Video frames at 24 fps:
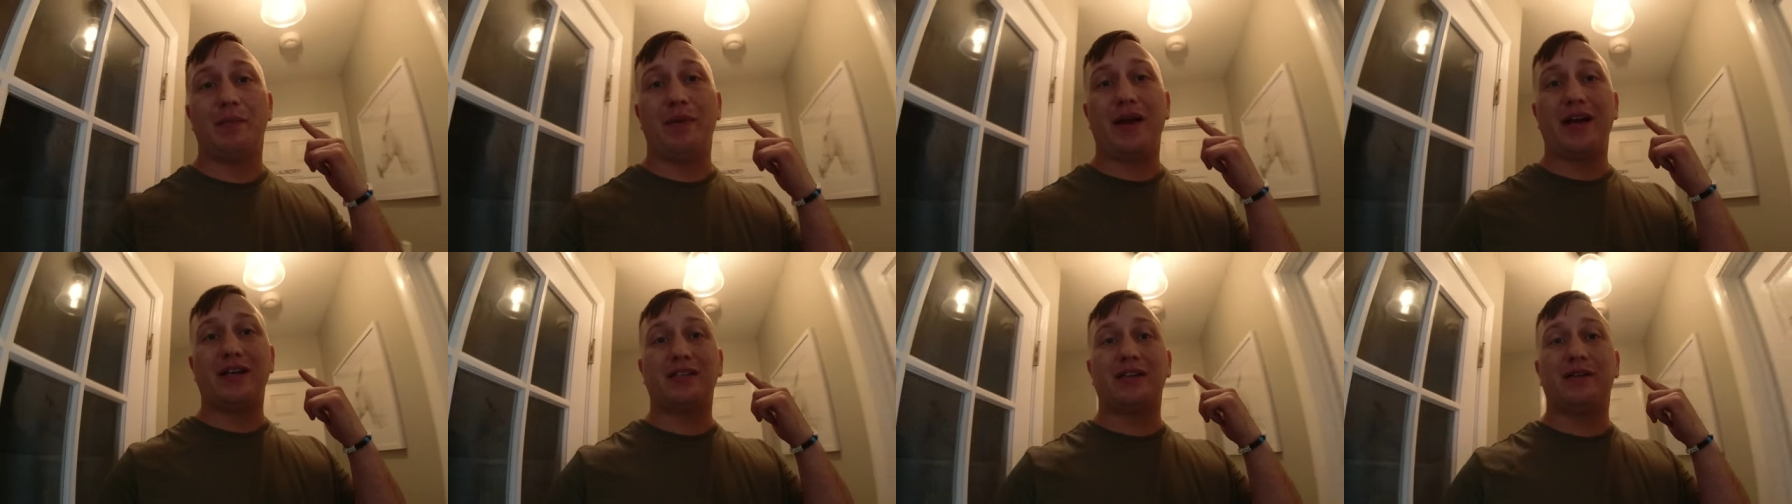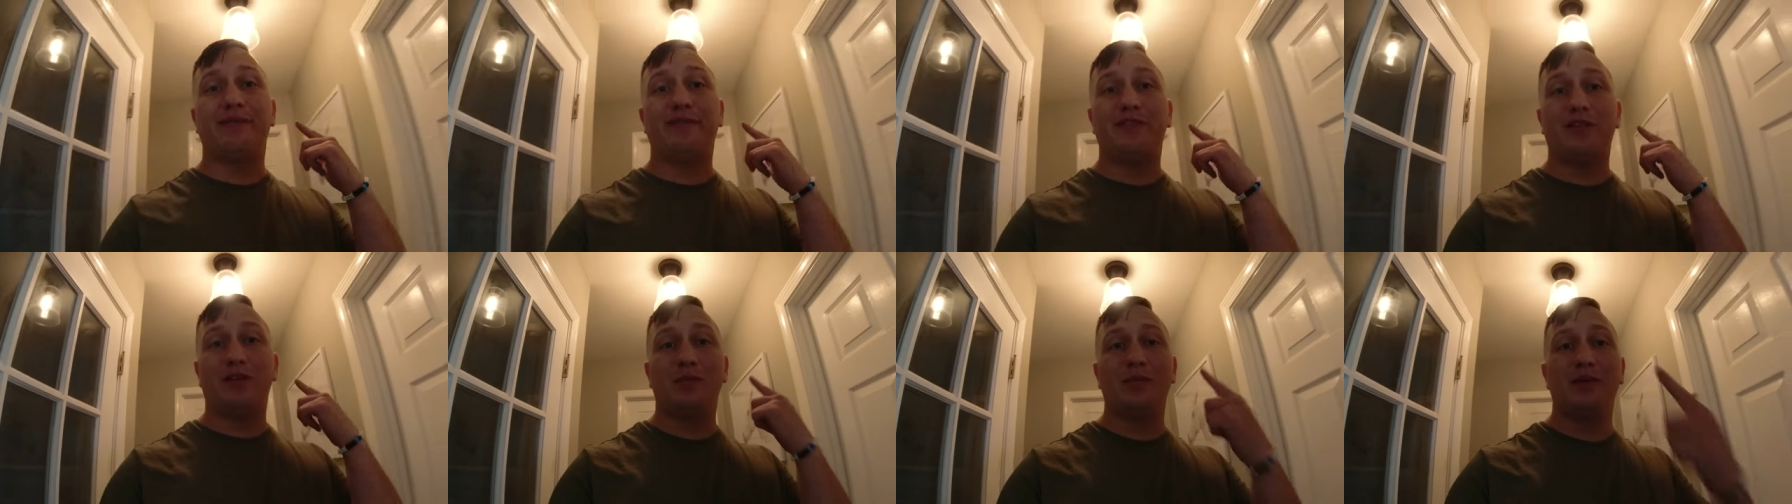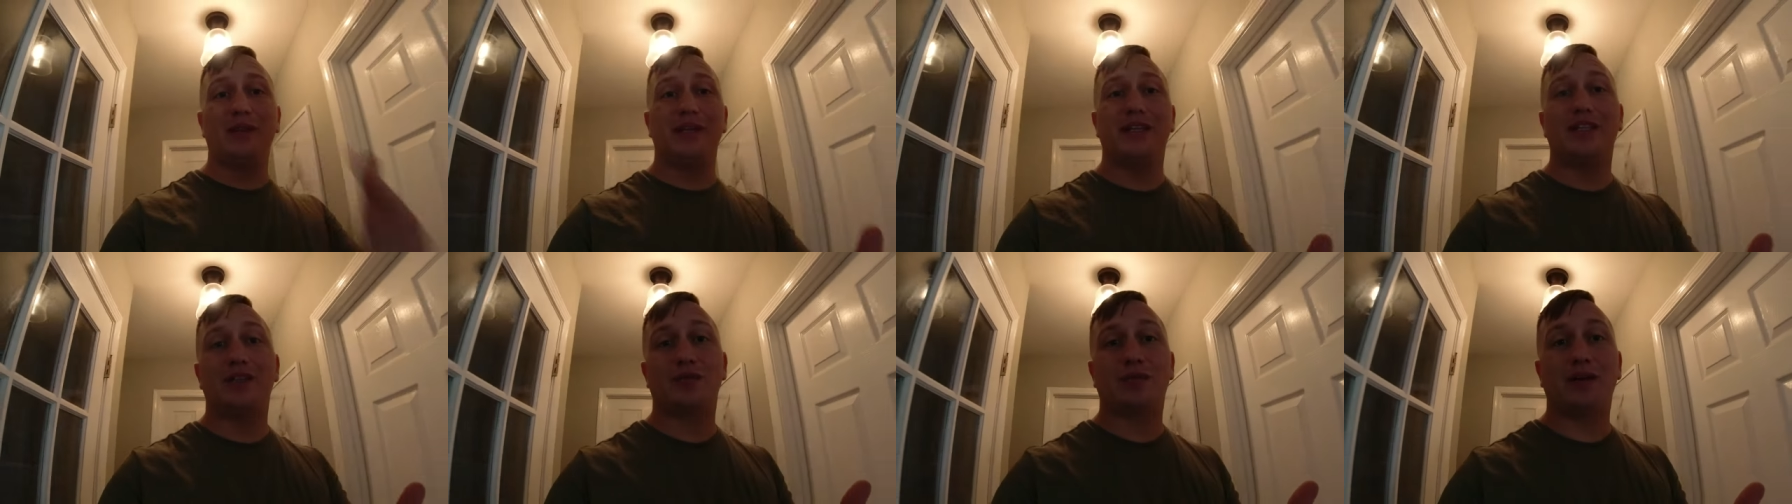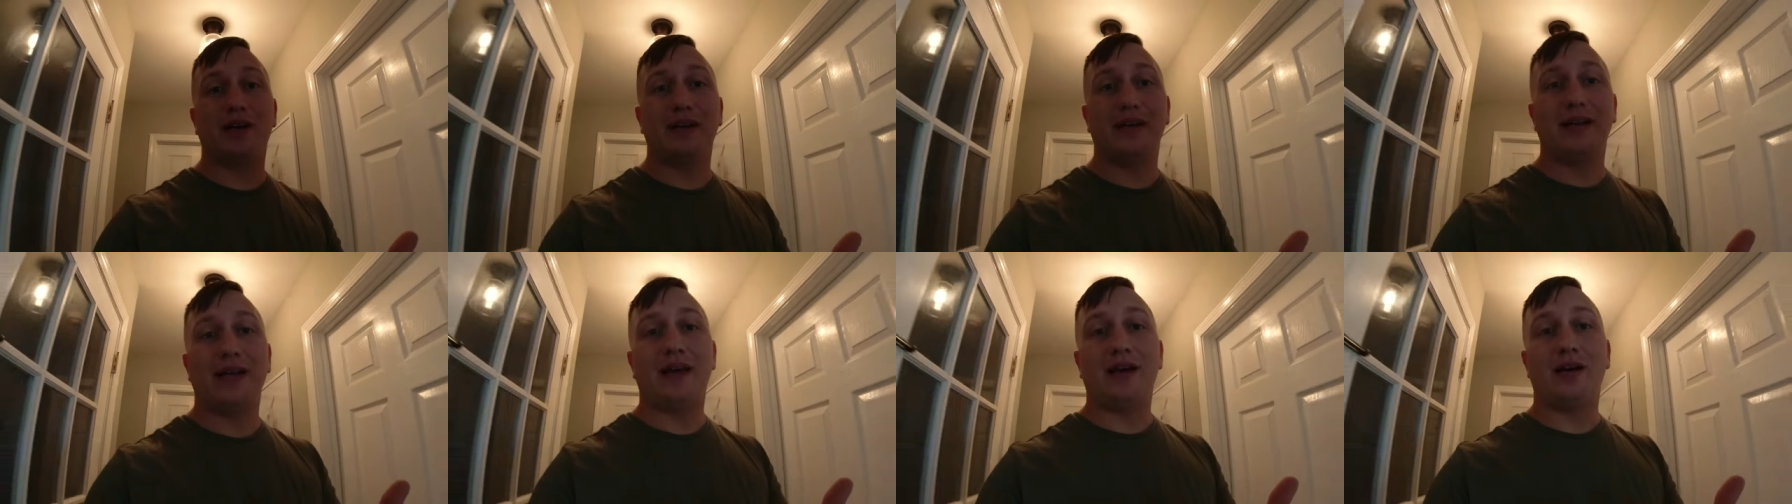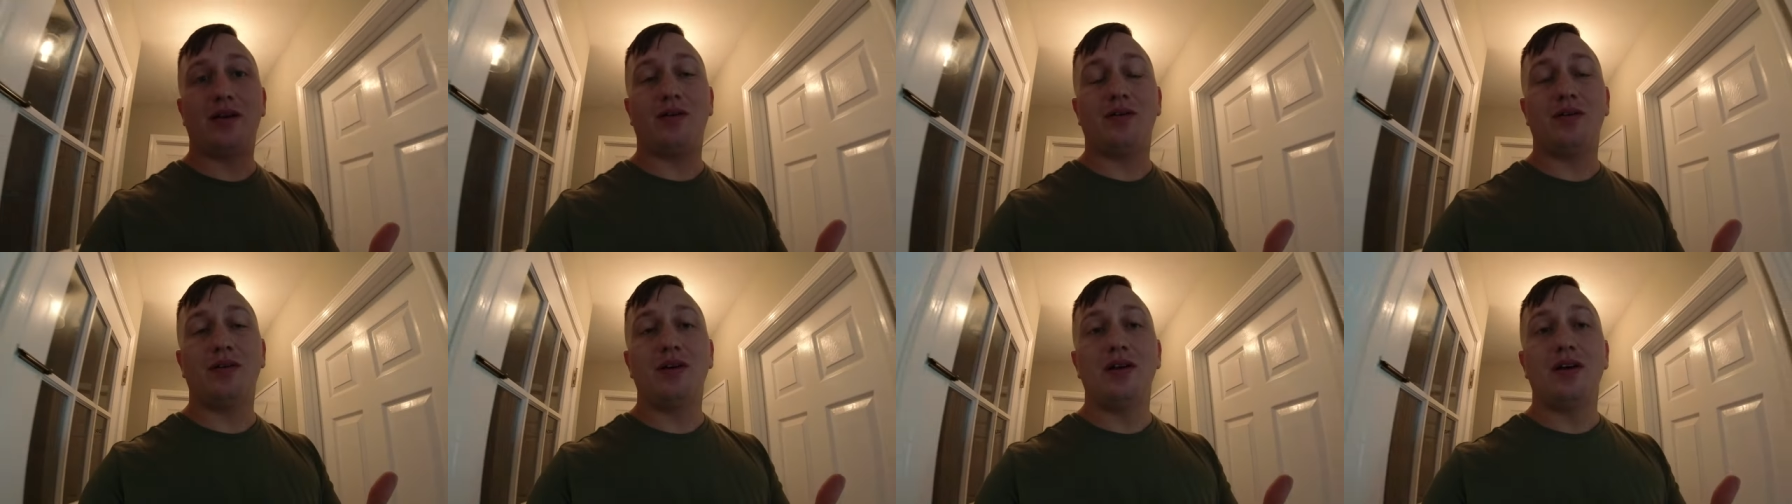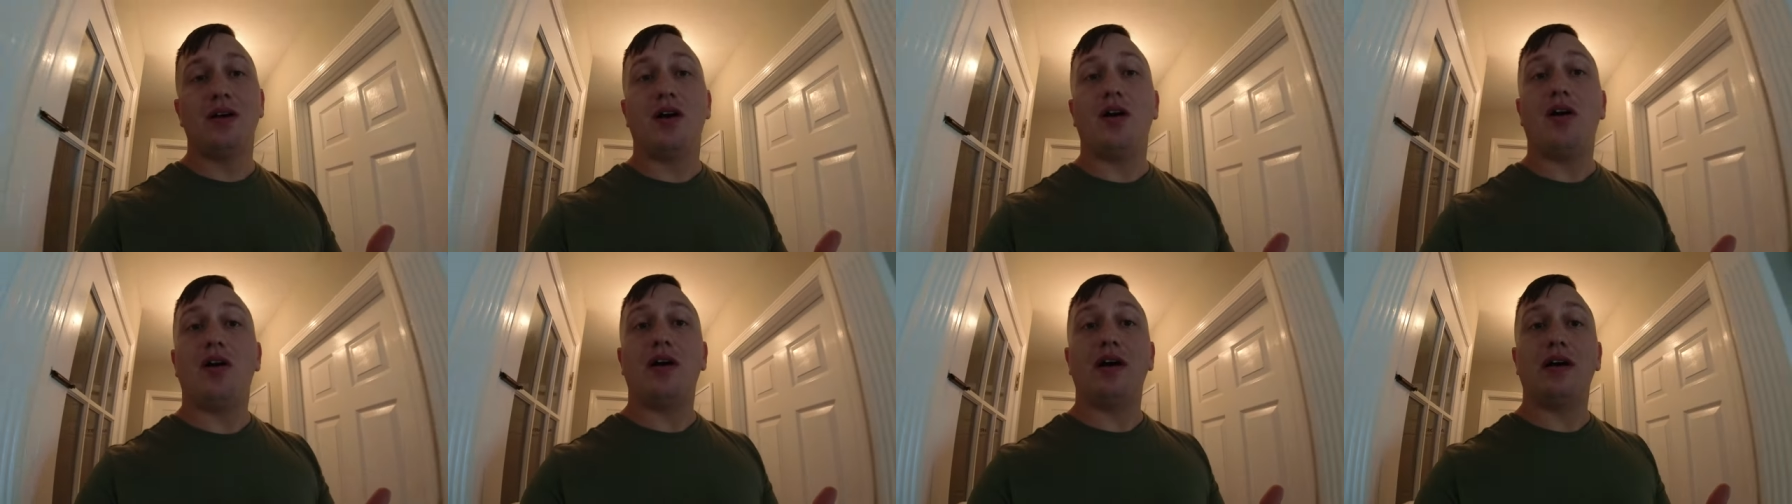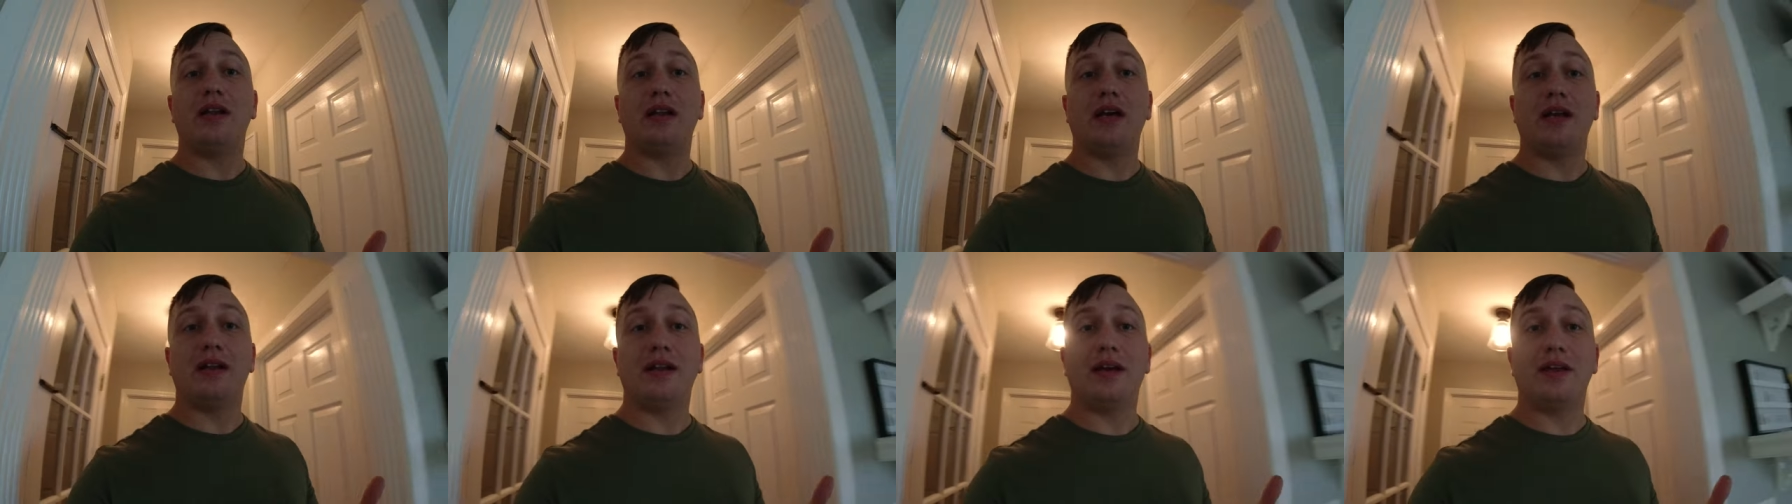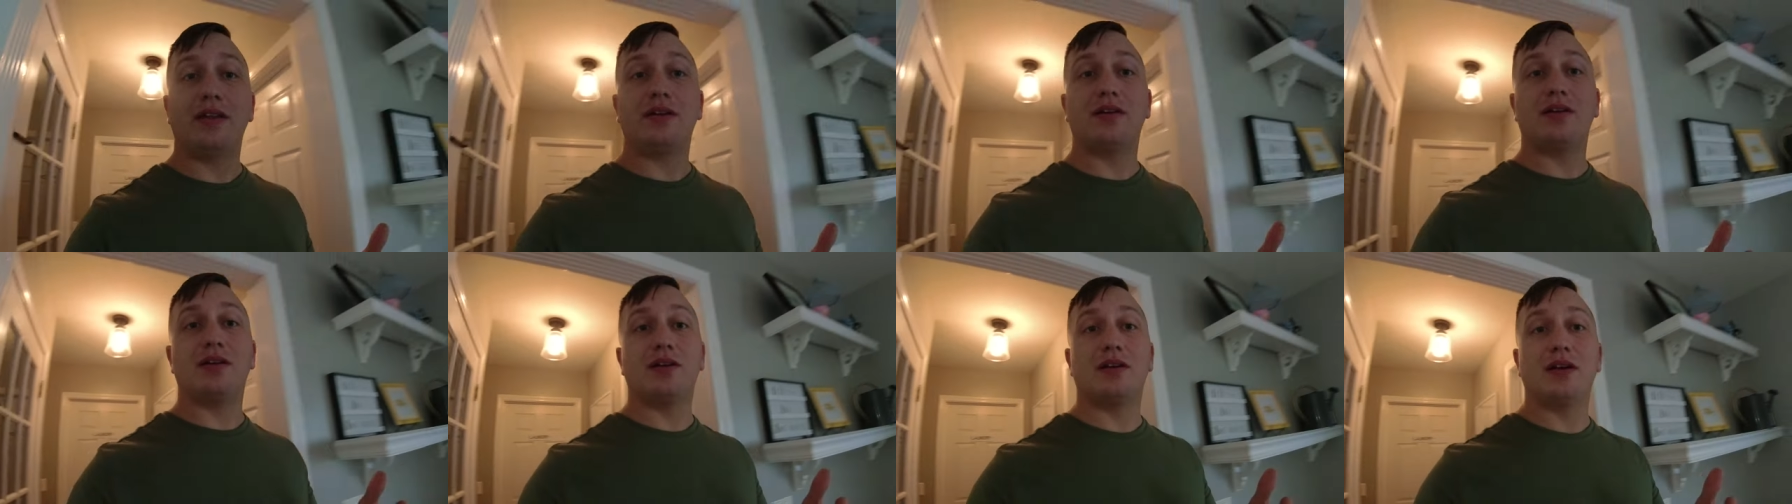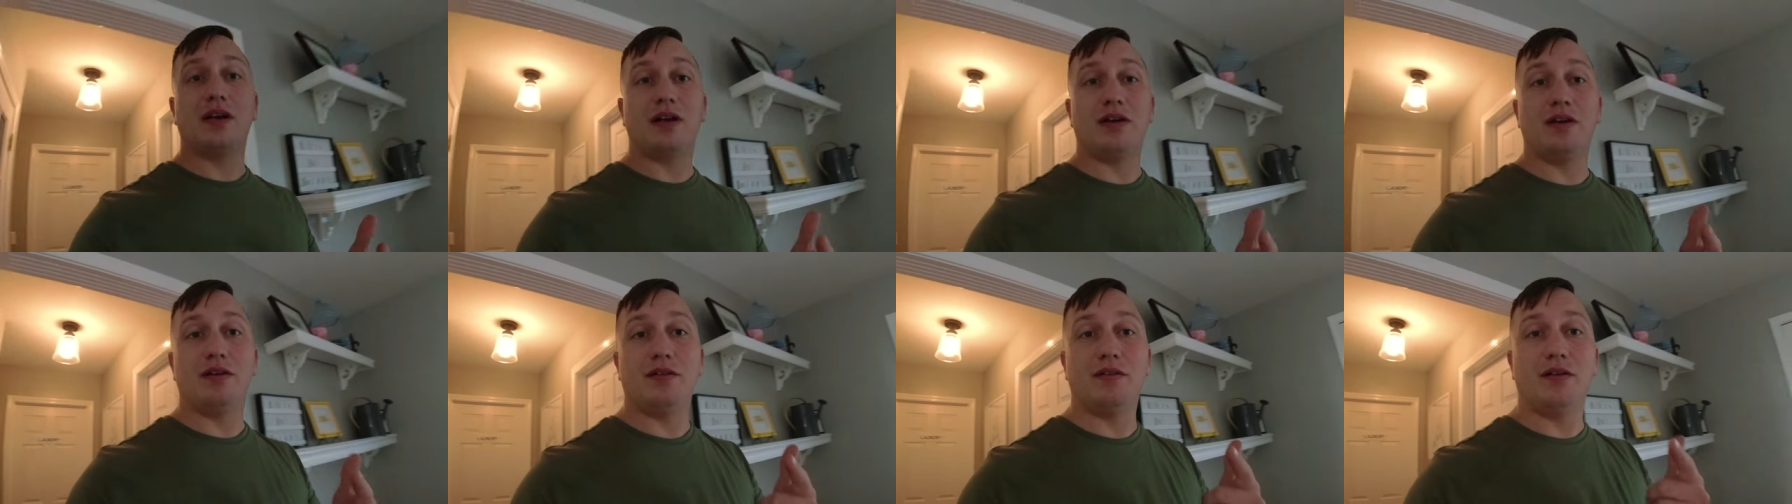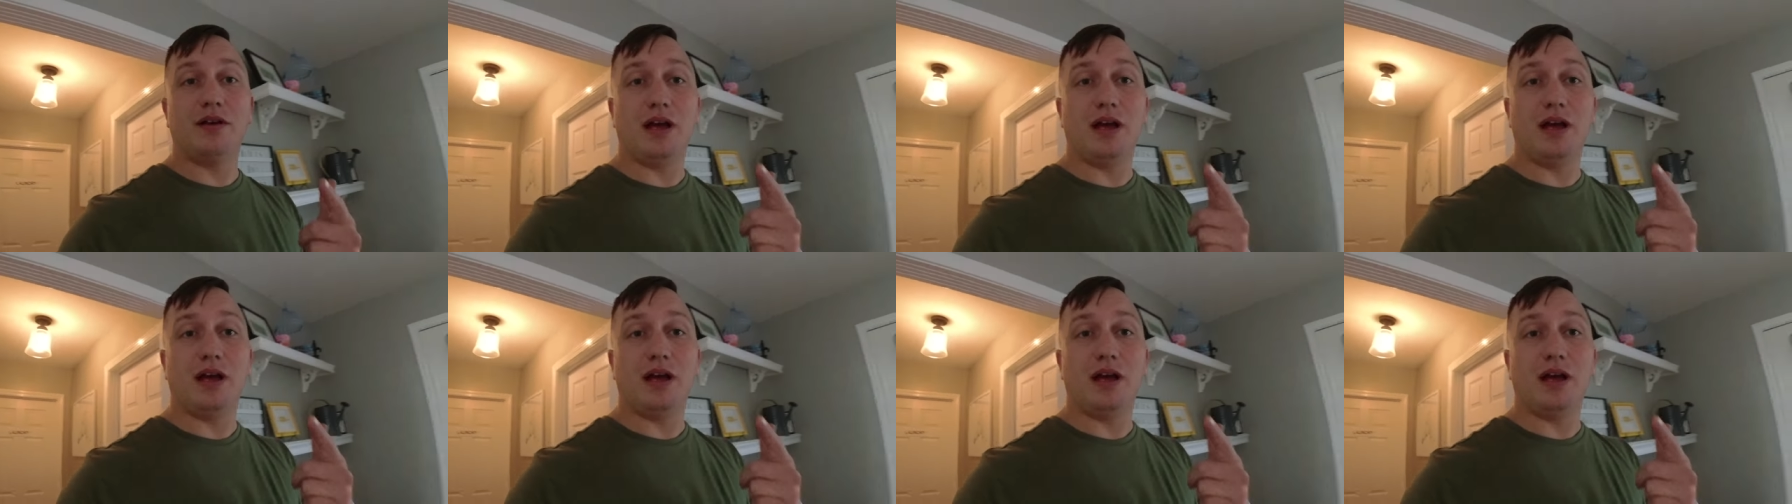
I'm actually filming this right now on another